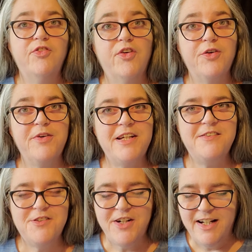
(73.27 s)
4-way
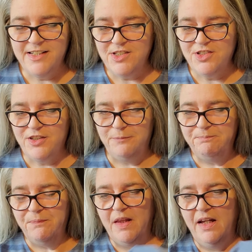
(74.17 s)
stretch,
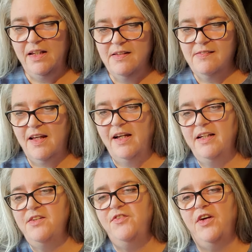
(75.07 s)
and it's
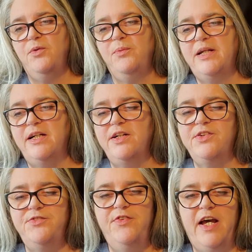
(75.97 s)
kind of a
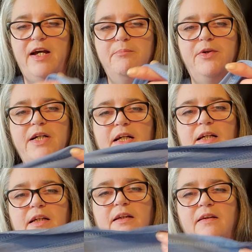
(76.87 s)
weird fabric.
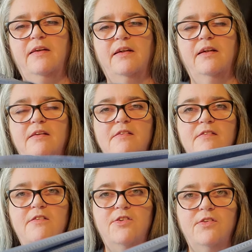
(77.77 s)

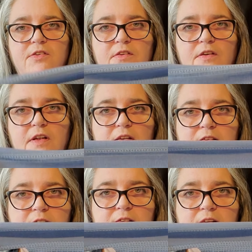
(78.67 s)
This
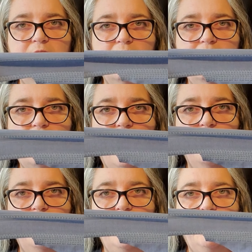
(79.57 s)
is the
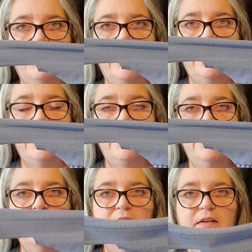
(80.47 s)
selvage right
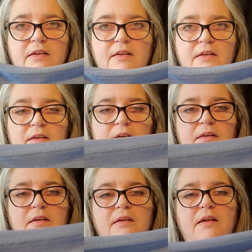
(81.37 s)
here,
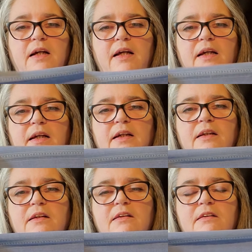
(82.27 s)

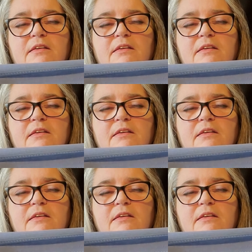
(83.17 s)
and